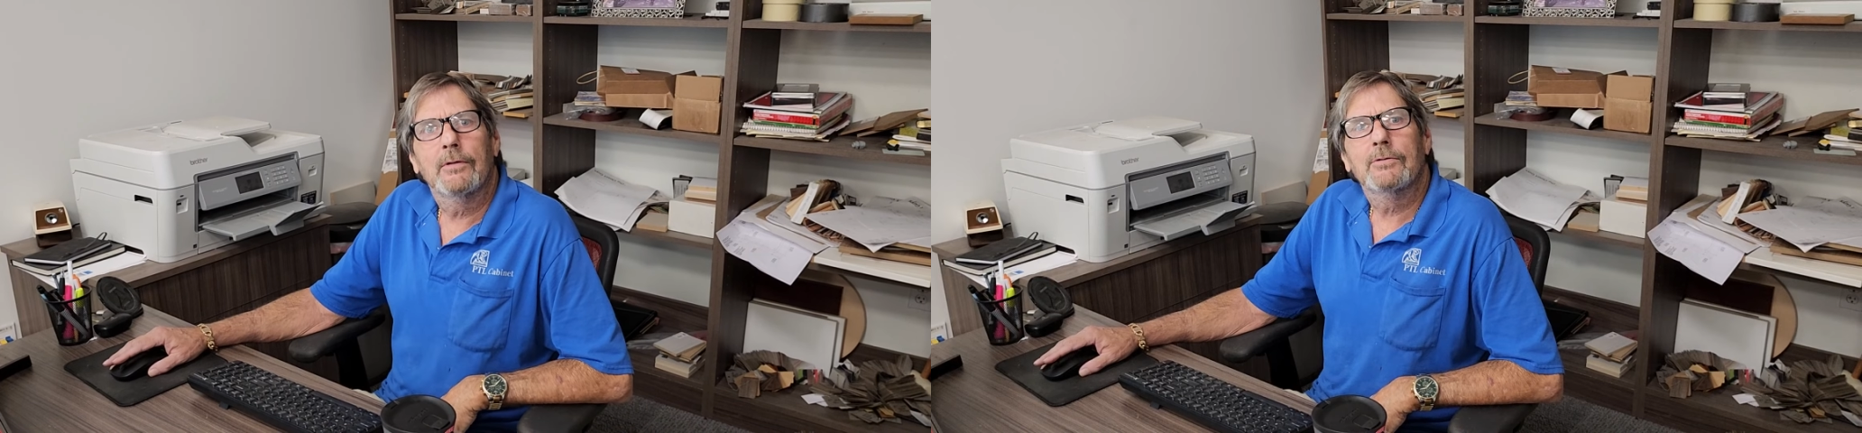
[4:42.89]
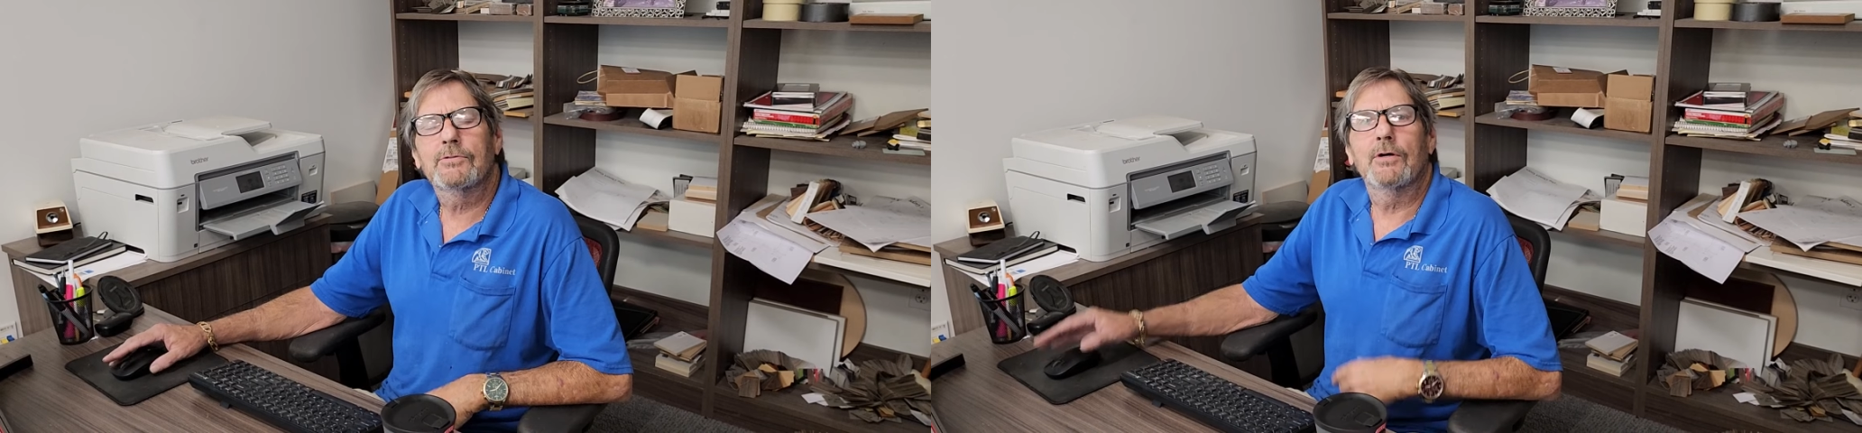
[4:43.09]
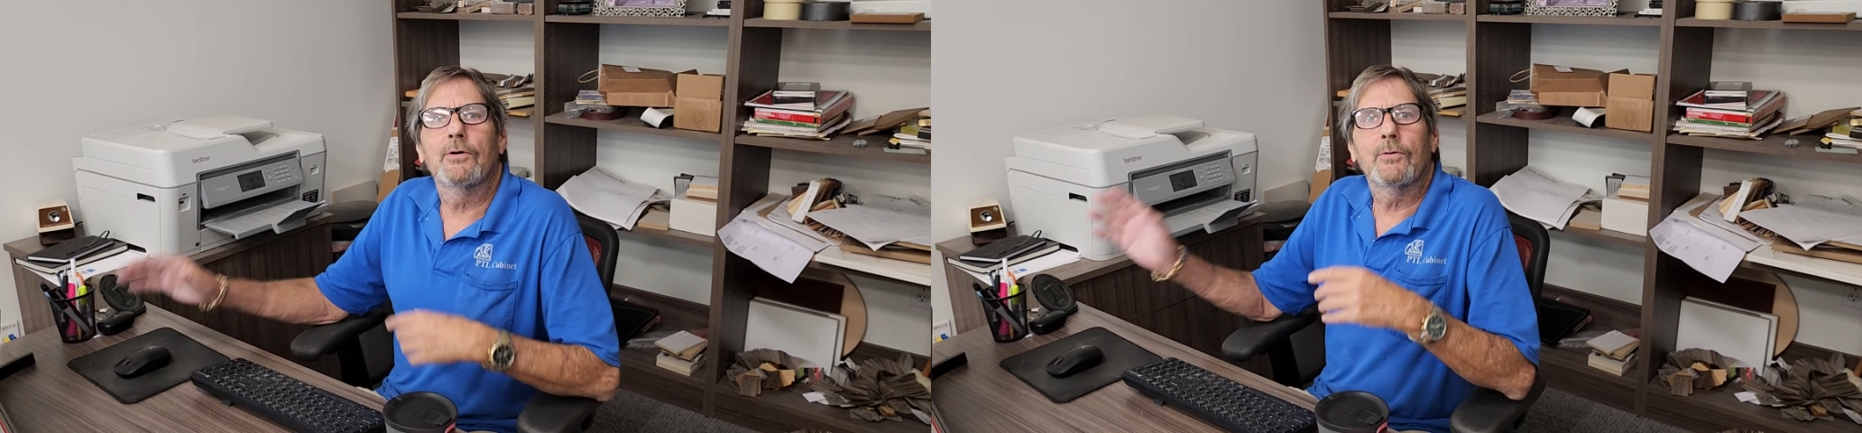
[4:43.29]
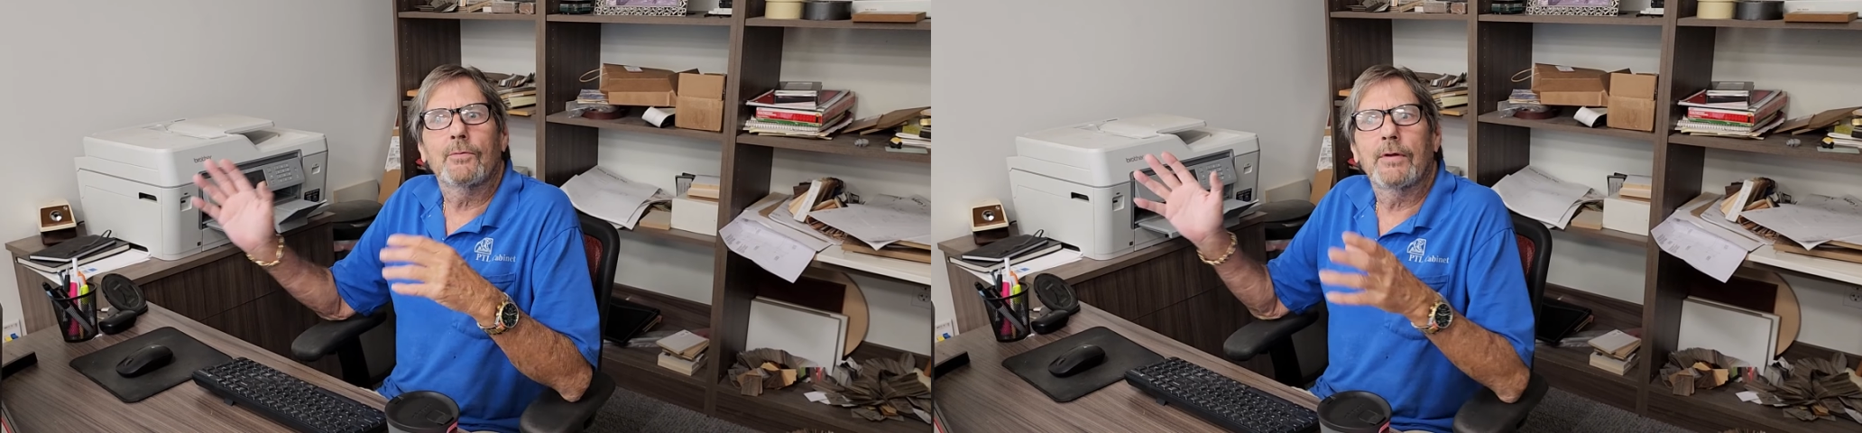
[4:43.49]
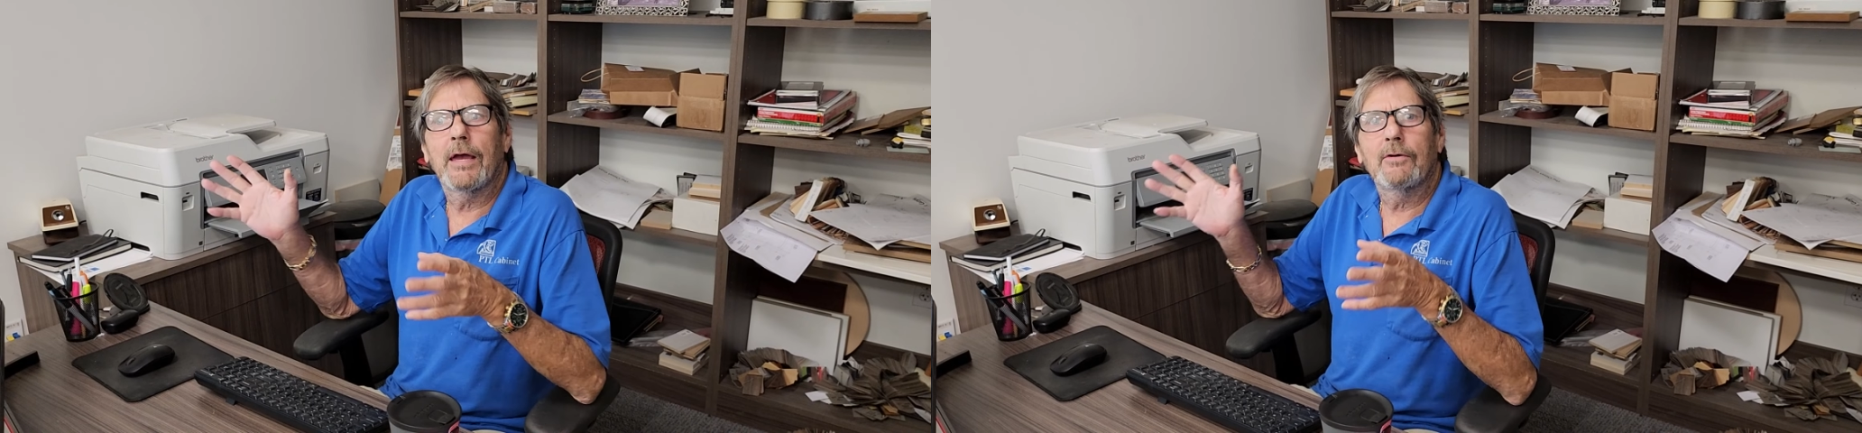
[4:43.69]
So
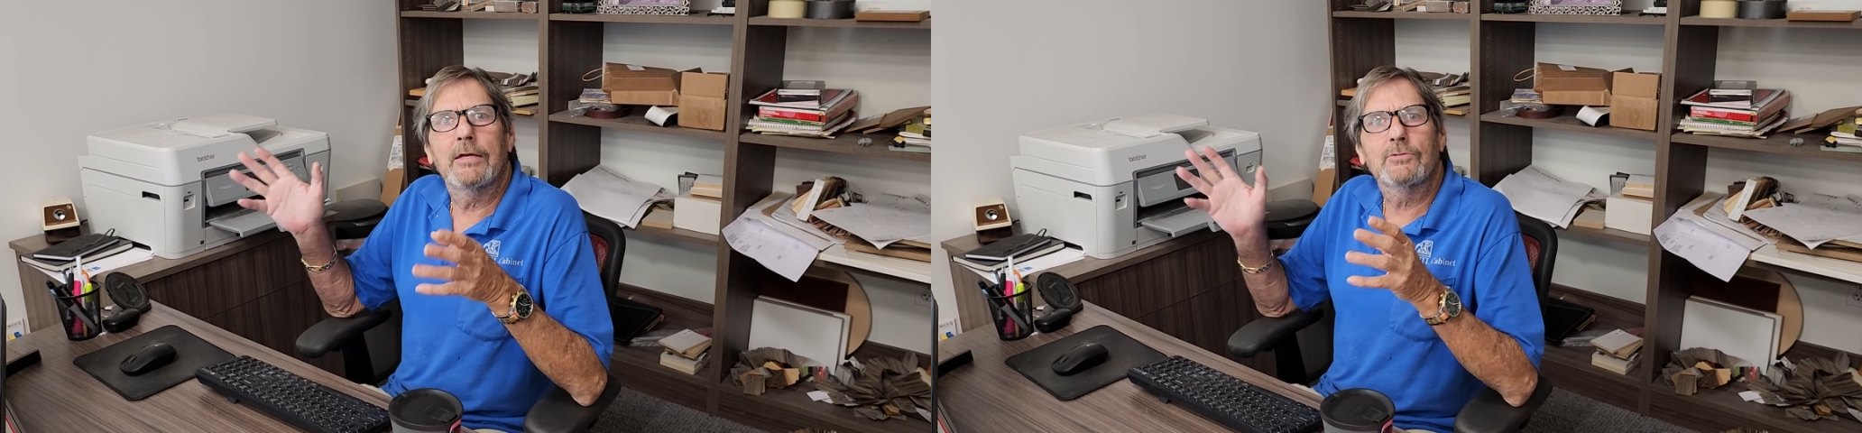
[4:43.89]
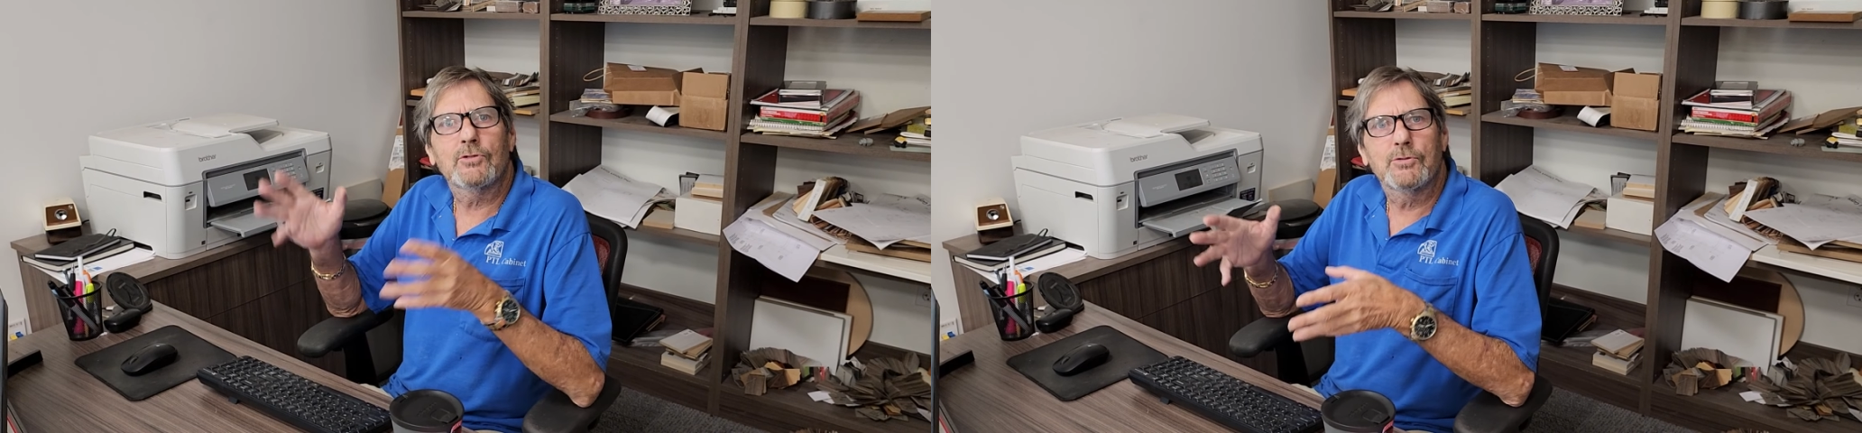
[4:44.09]
now he has a